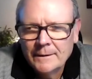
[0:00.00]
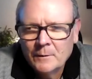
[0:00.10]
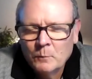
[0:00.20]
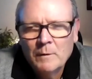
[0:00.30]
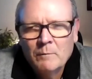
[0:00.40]

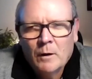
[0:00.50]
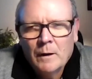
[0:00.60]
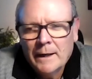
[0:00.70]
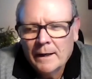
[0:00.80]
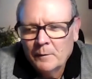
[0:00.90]
We've all
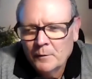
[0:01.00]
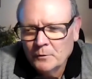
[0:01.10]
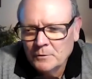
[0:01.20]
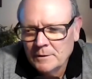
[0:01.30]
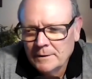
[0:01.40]
had
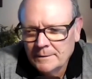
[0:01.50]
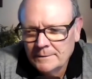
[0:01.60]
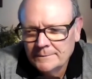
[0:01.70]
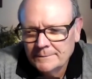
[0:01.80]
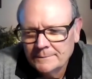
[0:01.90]
those
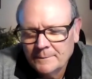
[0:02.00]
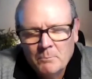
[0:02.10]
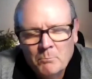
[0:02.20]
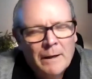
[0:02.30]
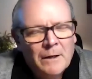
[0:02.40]

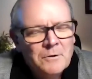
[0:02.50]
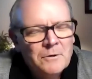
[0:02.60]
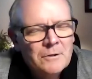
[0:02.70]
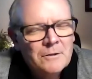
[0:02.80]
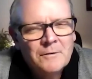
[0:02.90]

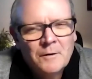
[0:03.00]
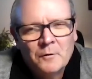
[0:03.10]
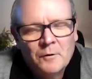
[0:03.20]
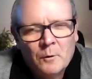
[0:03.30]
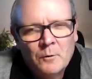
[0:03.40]
managers,
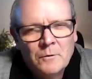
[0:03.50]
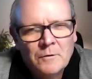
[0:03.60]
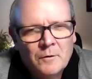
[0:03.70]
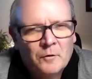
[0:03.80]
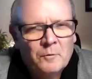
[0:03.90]
those owners,
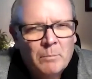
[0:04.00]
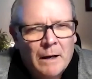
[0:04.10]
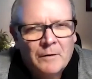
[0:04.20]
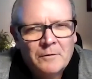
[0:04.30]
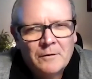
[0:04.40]
those
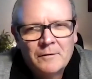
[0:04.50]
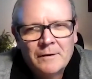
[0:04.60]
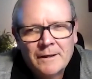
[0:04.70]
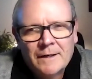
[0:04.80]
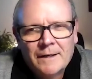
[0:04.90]
bosses
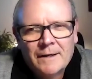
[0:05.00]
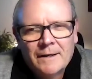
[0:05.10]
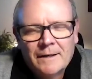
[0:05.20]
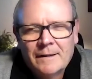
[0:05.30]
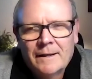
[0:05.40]

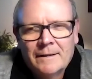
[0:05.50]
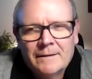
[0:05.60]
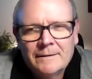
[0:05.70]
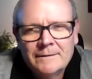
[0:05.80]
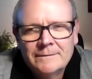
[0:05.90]
that
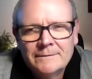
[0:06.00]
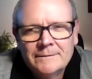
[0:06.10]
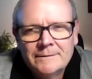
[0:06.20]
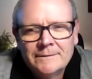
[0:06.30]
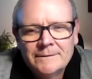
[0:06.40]

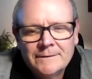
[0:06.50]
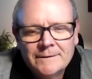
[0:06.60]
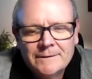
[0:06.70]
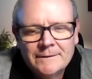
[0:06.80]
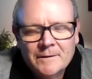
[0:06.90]

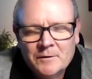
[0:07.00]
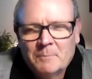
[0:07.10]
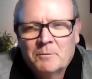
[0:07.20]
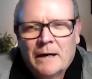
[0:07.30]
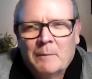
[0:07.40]

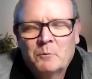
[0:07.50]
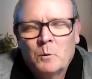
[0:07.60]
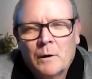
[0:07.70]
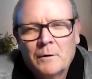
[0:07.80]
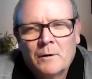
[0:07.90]
sometimes we
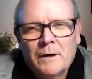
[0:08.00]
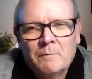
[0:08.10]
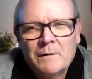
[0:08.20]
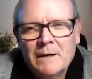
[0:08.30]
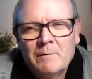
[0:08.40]
wonder if
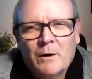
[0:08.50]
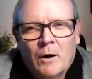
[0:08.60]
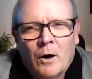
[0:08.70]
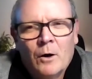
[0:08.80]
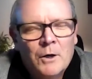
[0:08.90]
they even
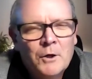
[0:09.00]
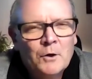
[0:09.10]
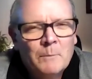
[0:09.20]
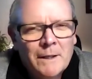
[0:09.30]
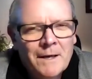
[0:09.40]
are
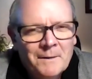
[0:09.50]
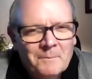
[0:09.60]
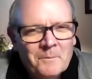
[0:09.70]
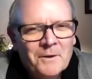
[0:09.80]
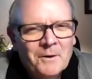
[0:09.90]
human.
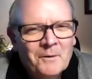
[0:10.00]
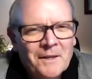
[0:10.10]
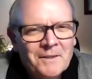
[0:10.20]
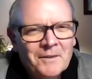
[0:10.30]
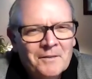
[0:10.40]
They
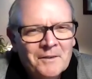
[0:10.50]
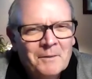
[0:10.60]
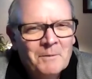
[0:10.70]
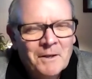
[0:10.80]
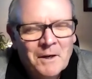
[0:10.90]
just seem
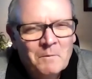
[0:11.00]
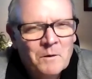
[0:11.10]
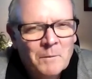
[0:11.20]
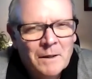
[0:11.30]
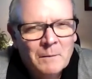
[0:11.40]
to come
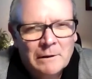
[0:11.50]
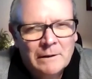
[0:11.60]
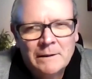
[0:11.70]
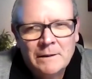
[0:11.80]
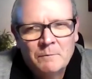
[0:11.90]
from a
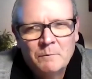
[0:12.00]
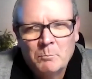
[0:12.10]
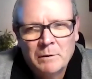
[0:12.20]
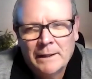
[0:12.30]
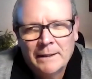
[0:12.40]
completely different
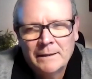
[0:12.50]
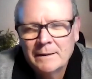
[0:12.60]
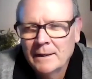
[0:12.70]
planet,